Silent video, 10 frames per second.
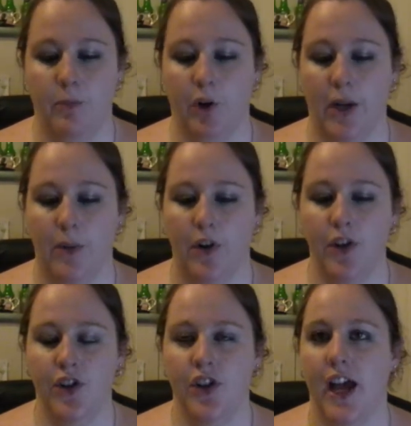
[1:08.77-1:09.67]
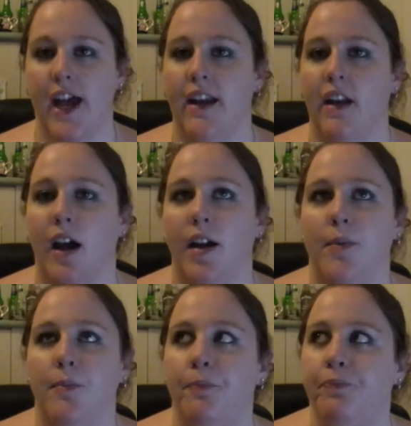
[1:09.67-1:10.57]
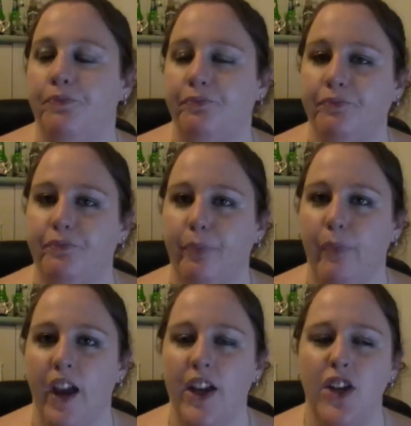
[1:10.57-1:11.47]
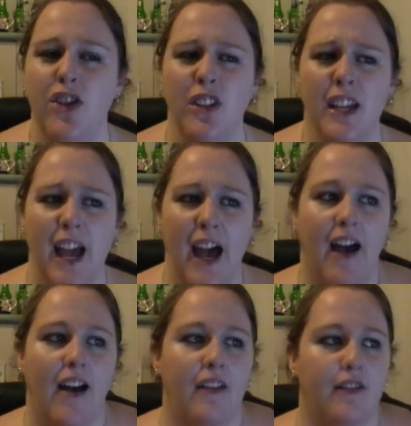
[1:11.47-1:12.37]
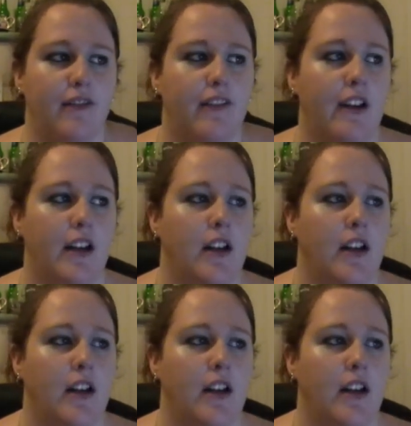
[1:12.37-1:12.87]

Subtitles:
body wash, and I usually have